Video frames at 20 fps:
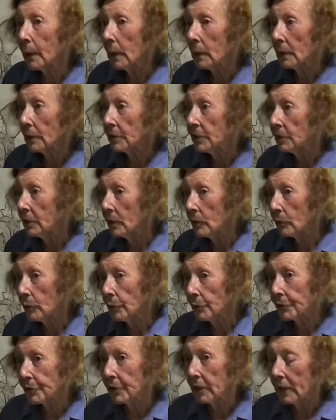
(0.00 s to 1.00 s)
politician, they're
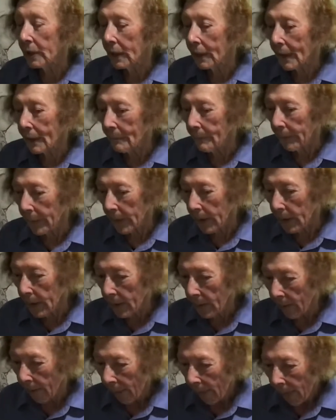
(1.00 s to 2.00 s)
all sitting up there.